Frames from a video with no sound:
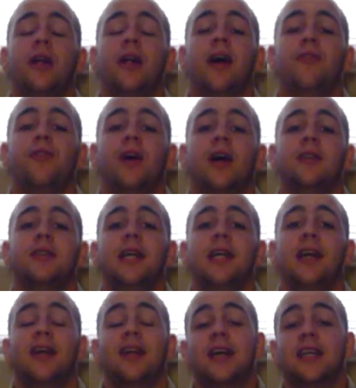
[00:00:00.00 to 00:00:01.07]

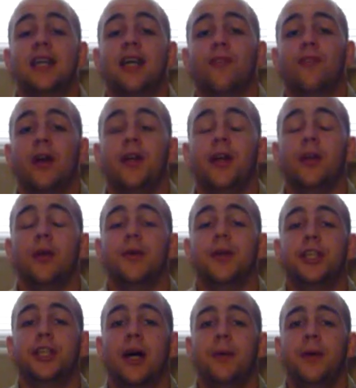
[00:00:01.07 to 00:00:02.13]
NFLD and let's get right into it,
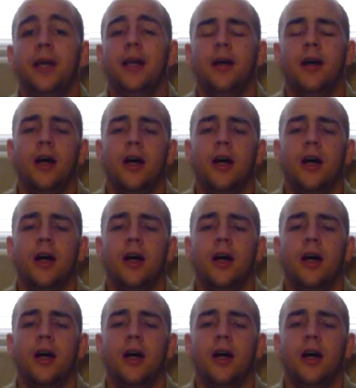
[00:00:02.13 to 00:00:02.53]
shall we?